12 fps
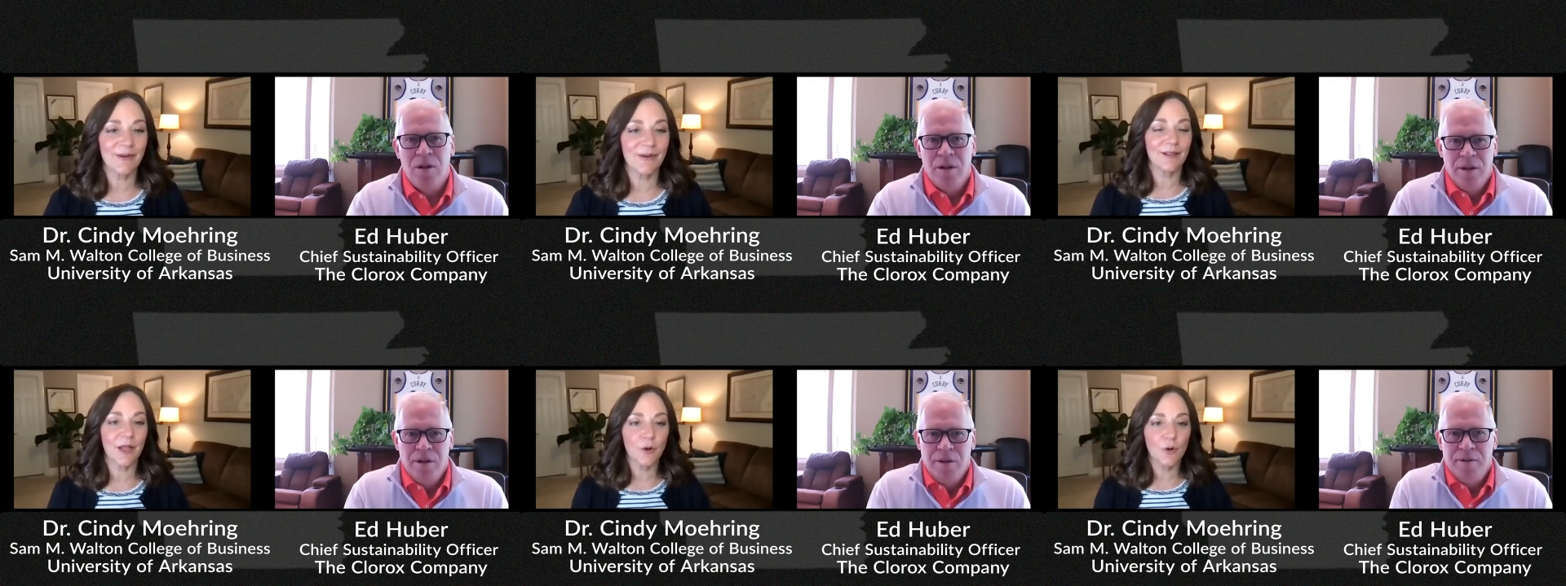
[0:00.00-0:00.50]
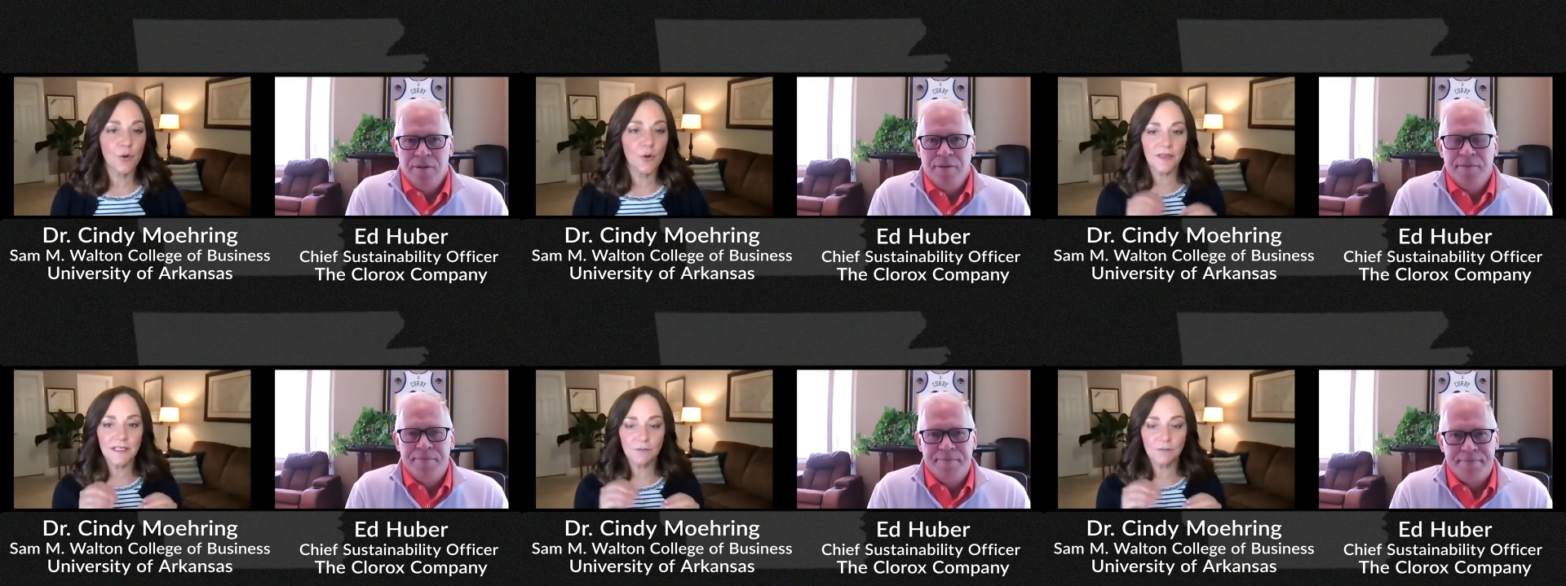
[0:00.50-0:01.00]
Speaker 1: And, and like, who
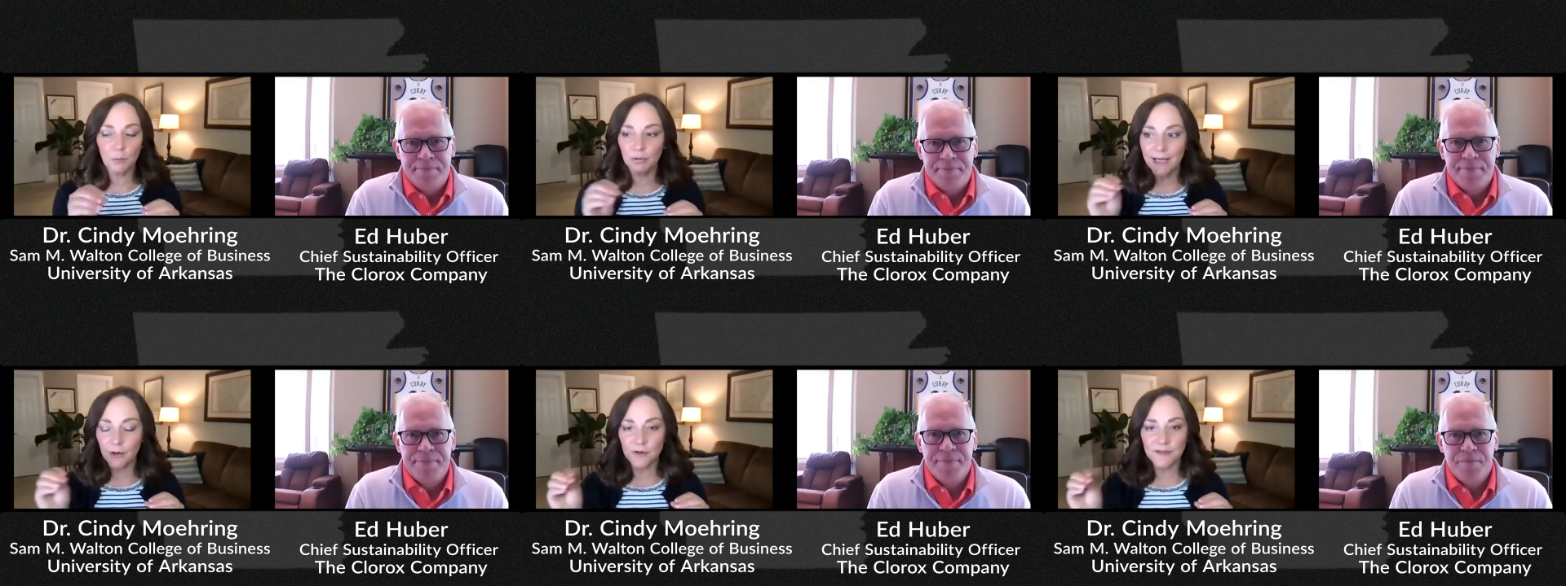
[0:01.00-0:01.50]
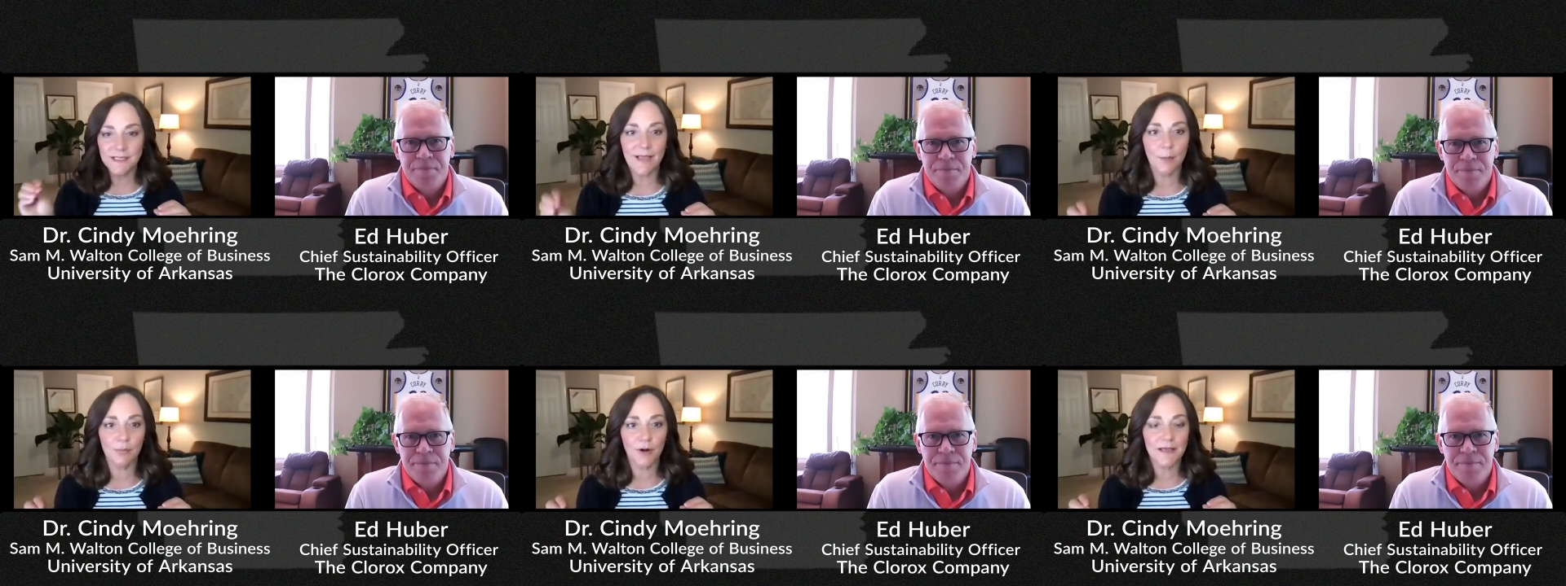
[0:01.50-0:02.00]
are the different players in
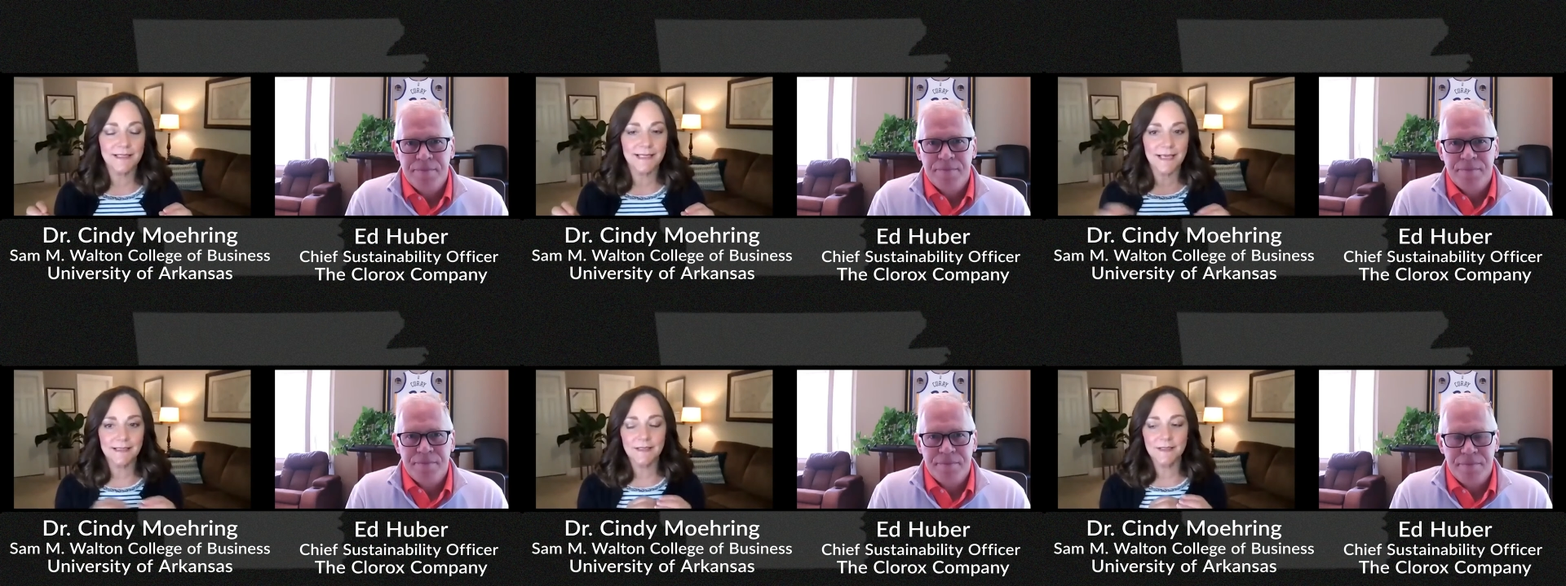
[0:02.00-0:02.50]
that process?